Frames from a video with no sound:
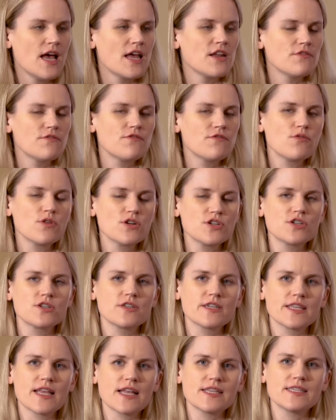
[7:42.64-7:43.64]
And
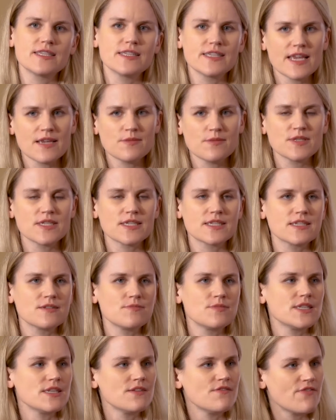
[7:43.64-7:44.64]
unfortunately, that same
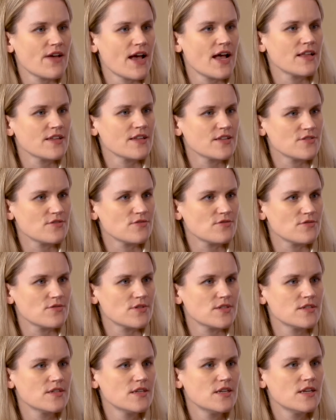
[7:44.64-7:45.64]
system
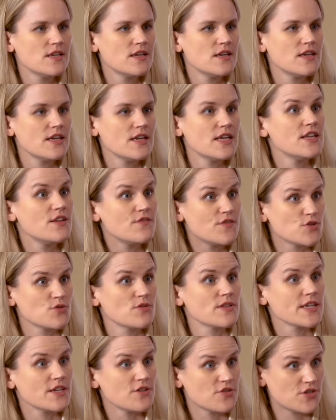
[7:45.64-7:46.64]
devalues
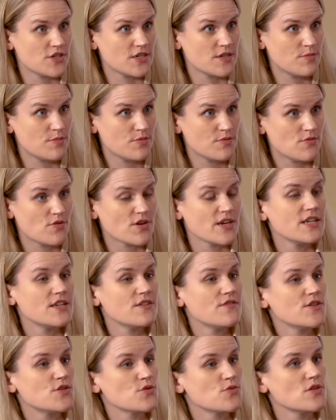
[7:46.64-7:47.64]
individual leadership or
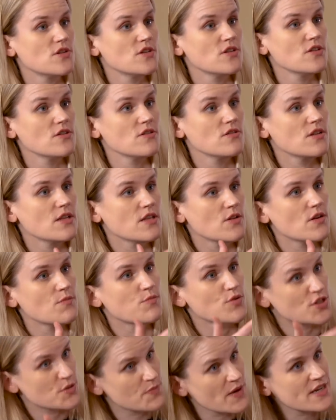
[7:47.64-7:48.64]
individual
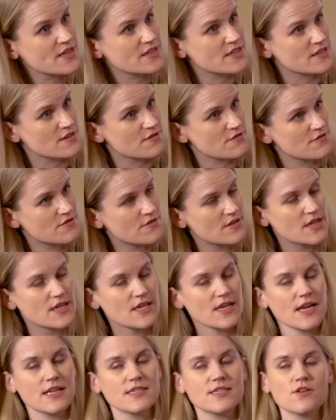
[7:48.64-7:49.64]
perspective.
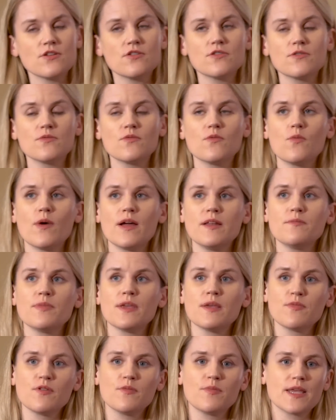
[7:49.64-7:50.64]
And so when
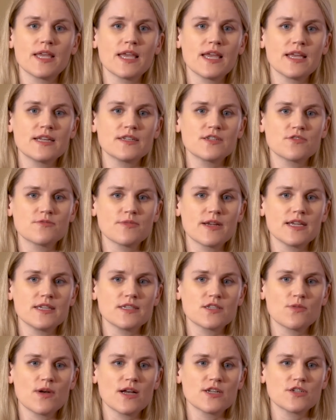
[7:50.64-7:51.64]
people began to
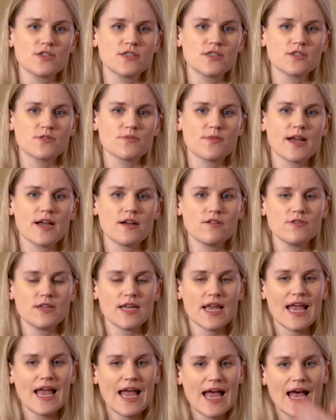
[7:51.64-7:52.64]
raise questions around
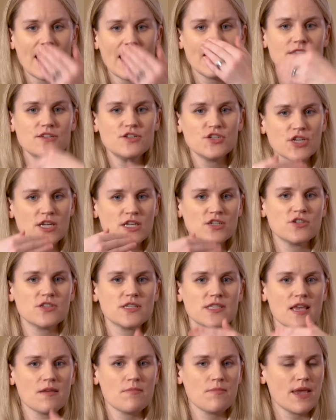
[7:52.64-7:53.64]
had
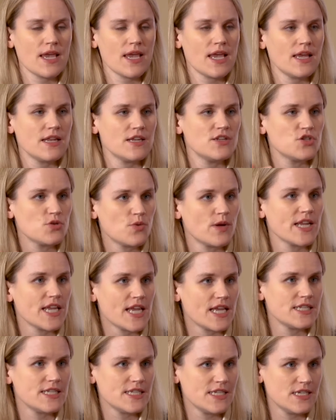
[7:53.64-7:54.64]
changes they made in
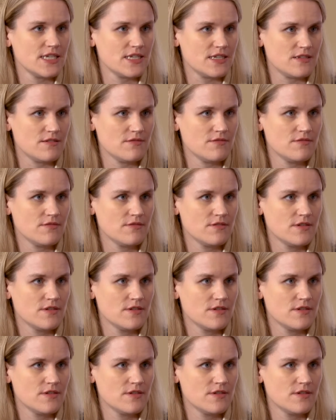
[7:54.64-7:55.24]
2018